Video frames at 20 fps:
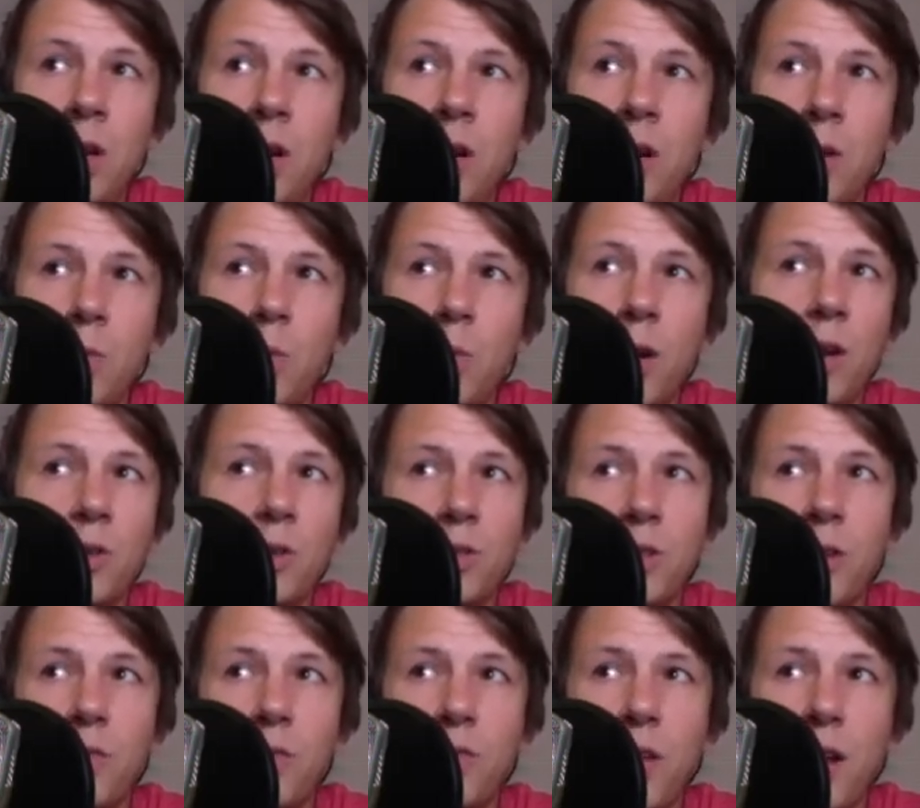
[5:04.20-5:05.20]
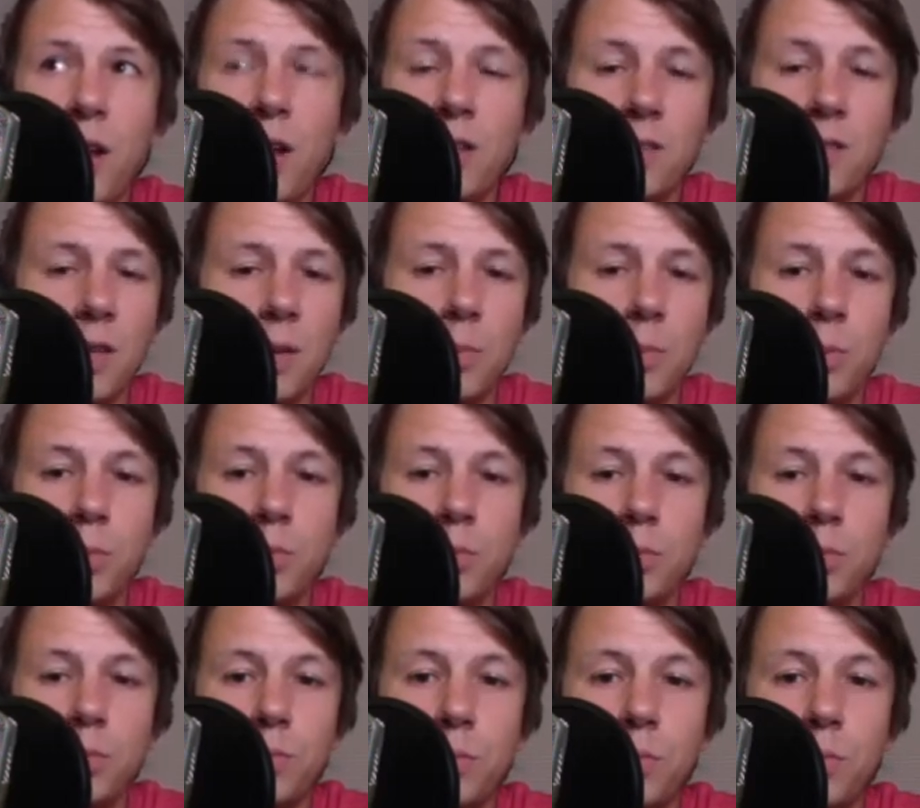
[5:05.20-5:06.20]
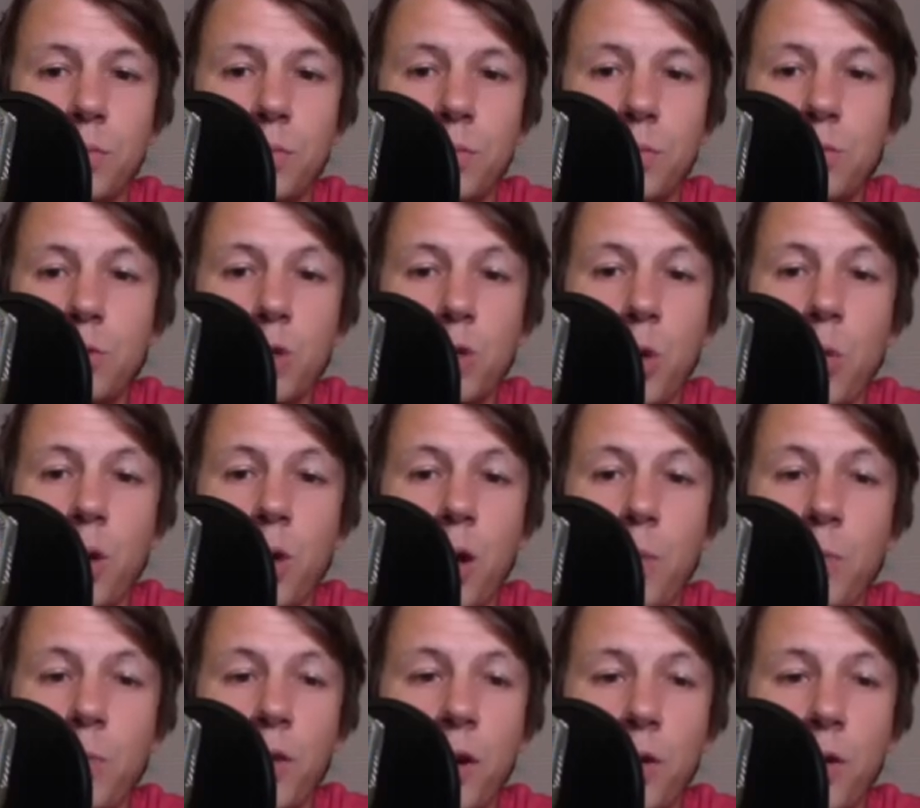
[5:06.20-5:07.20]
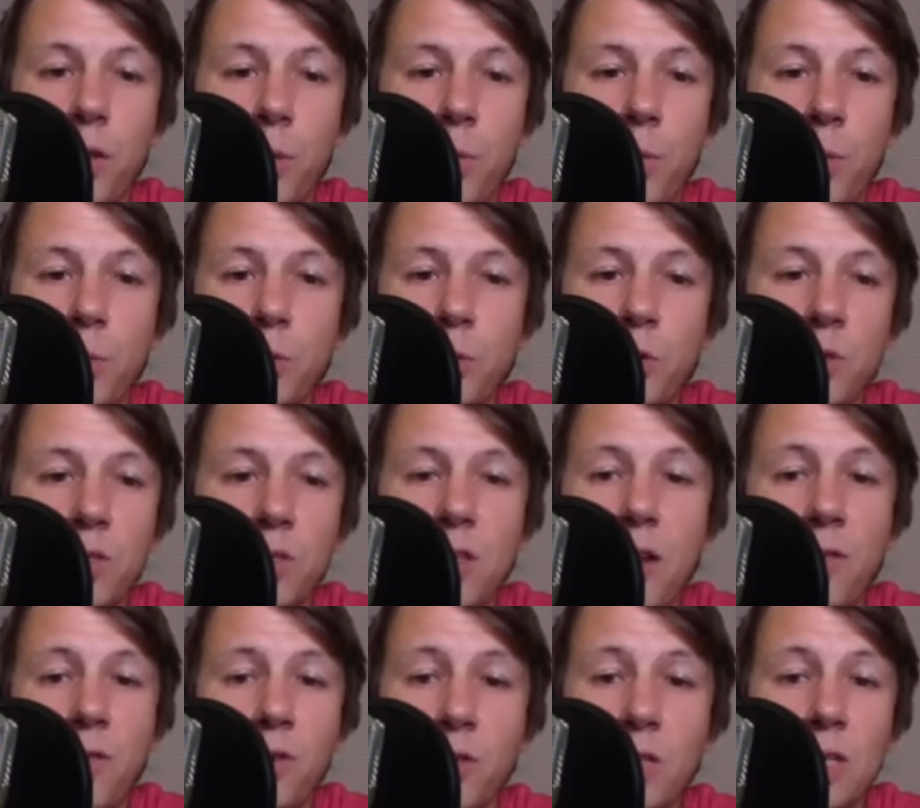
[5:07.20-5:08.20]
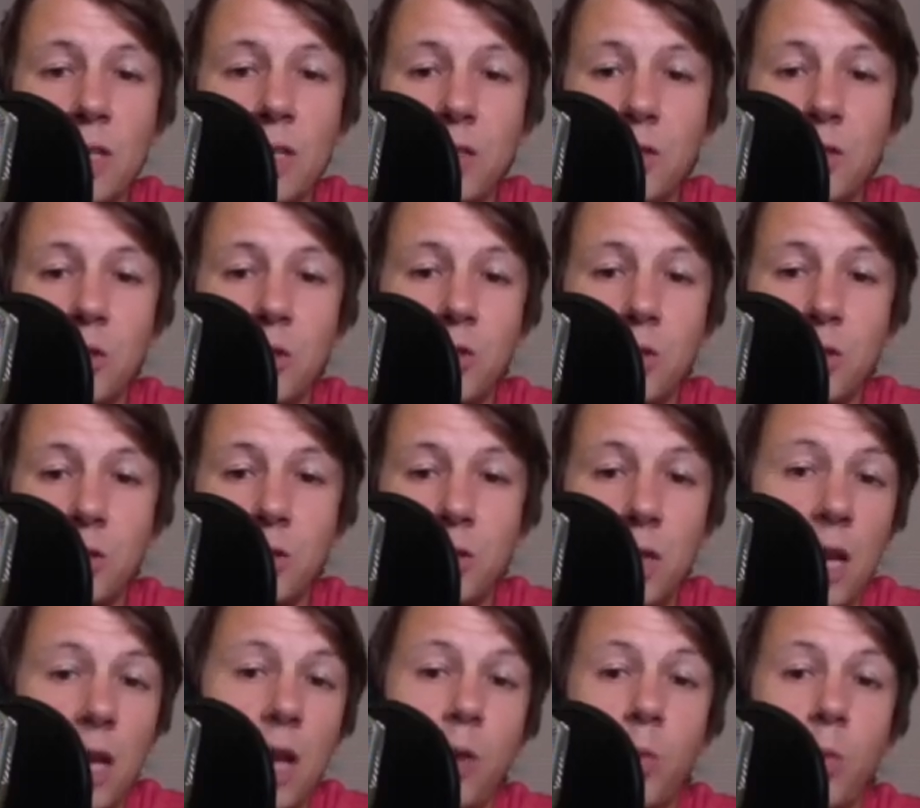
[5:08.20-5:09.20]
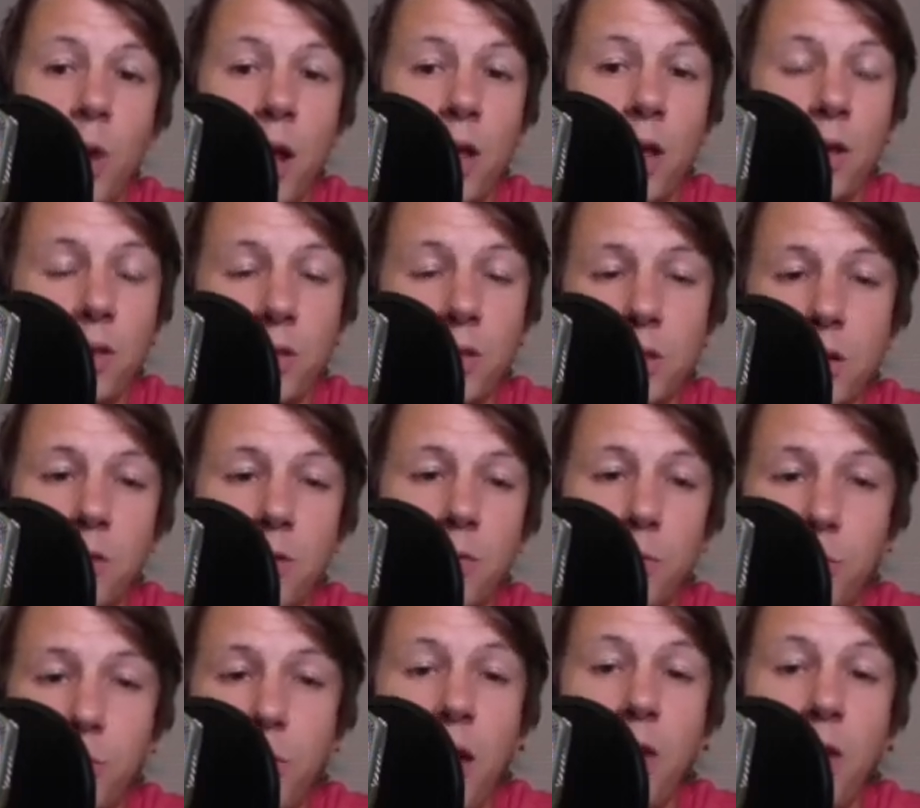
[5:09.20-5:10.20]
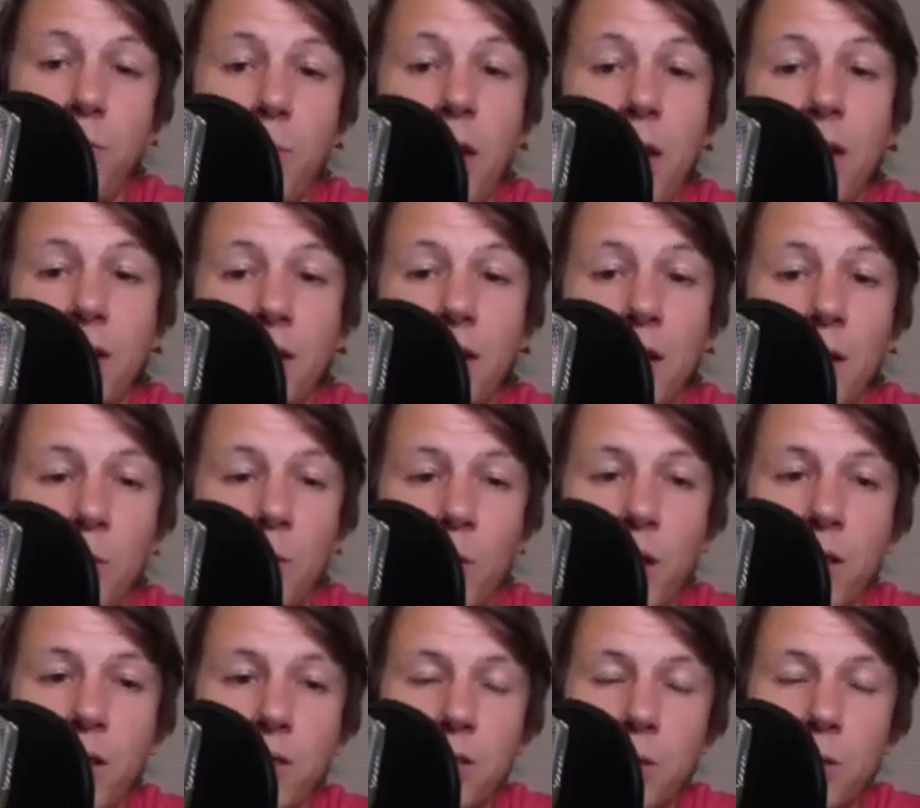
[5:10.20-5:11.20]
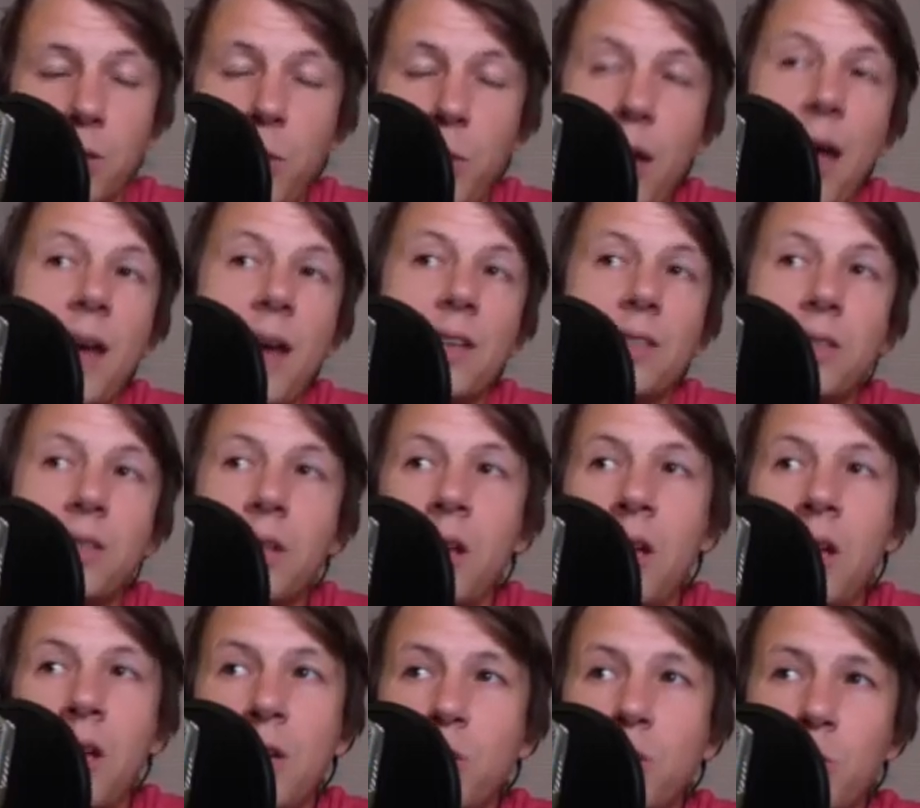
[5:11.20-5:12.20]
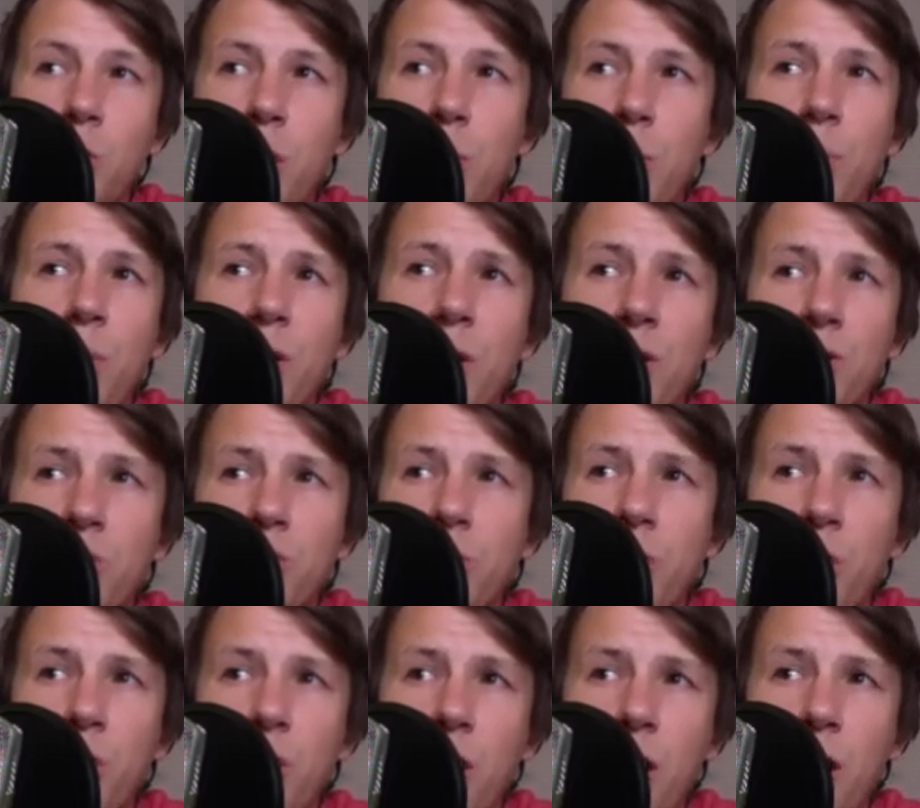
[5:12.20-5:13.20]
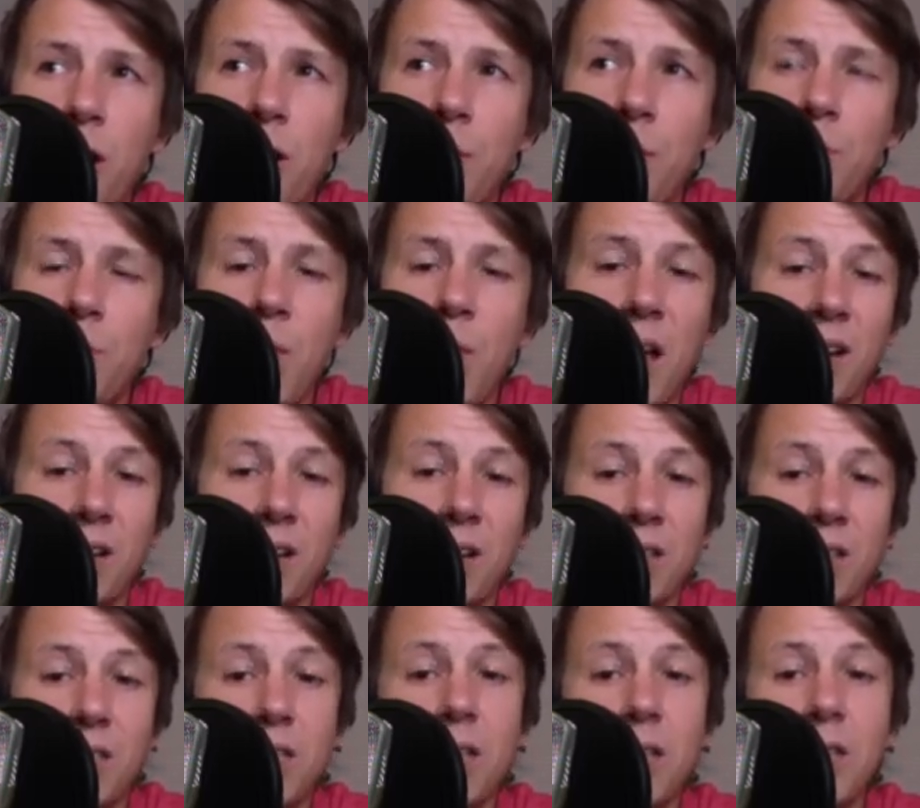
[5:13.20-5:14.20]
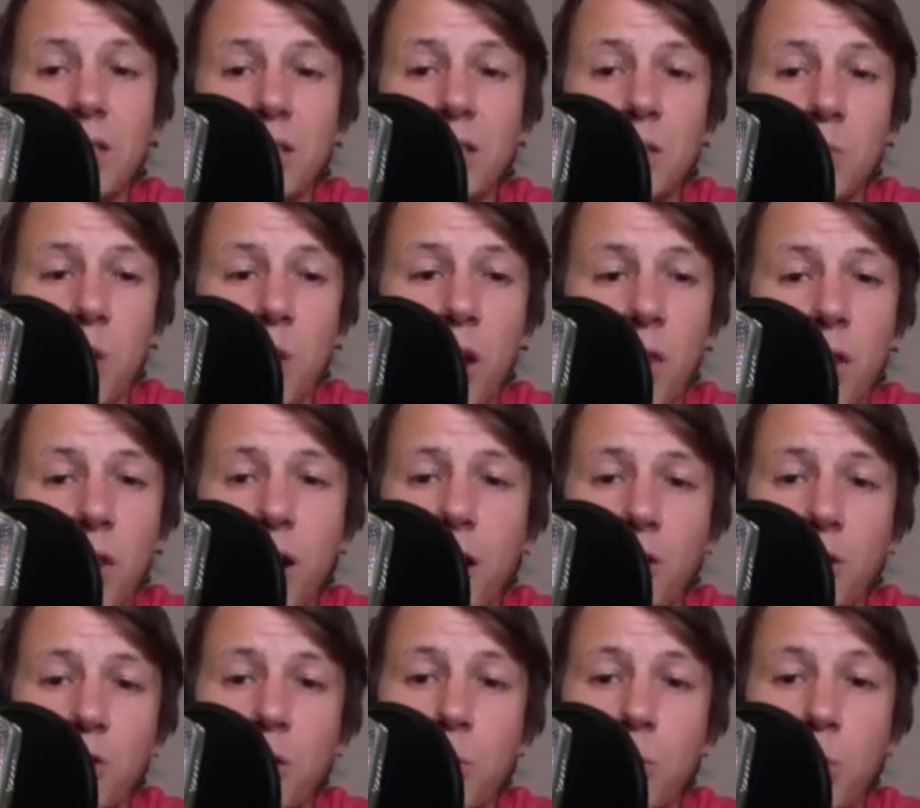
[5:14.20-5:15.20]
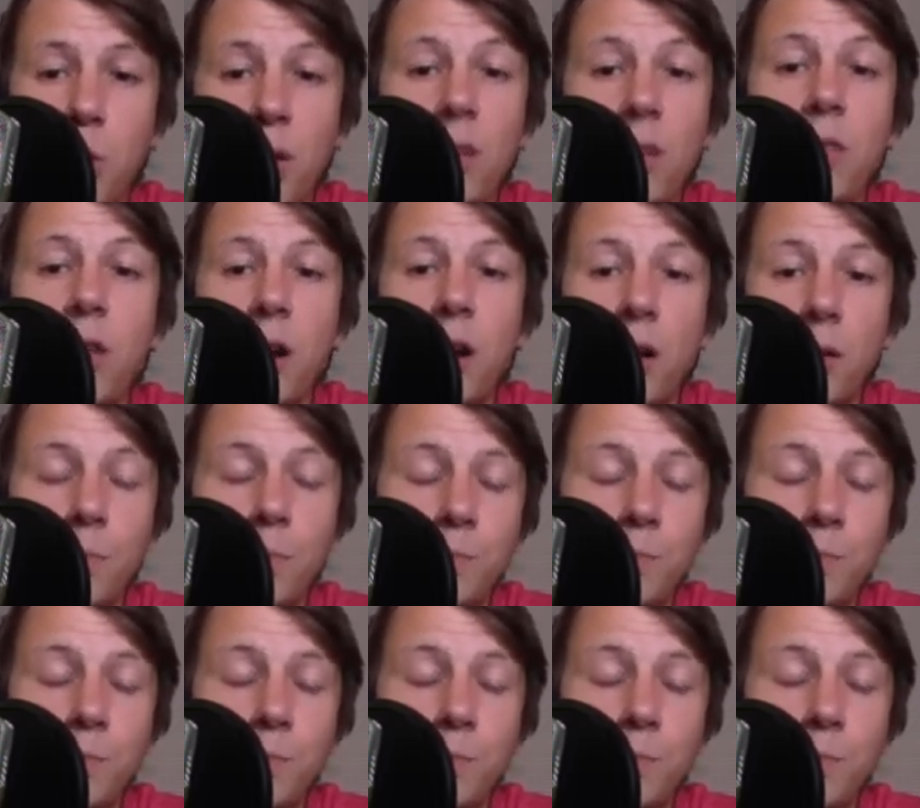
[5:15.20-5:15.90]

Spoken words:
rare stuff that ends up showing up there that people just never see, such as king rails. There have been king rails in the past. It's a great place for blackneck stilts as well that actually breed there.